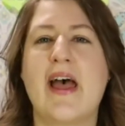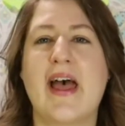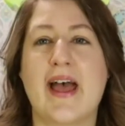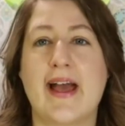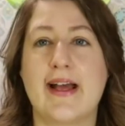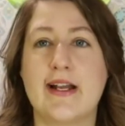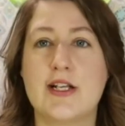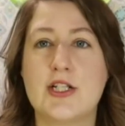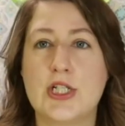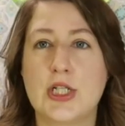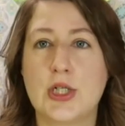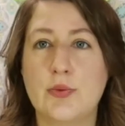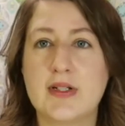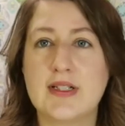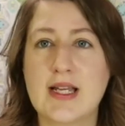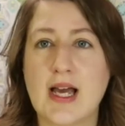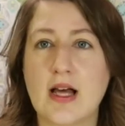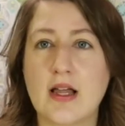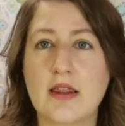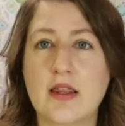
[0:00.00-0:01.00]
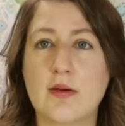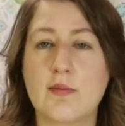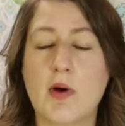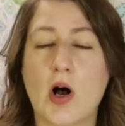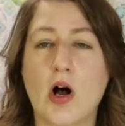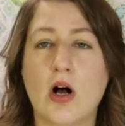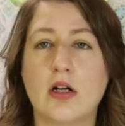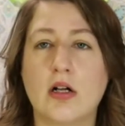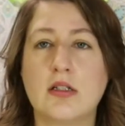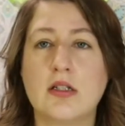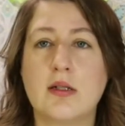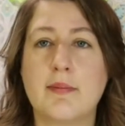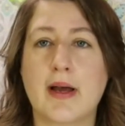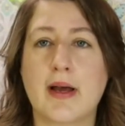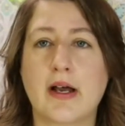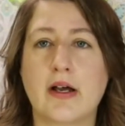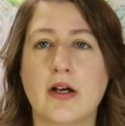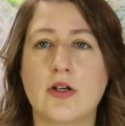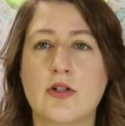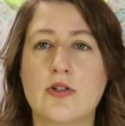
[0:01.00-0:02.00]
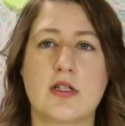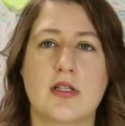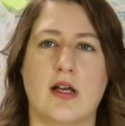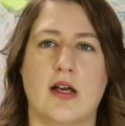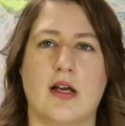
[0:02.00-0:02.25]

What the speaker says: and she would tell them all about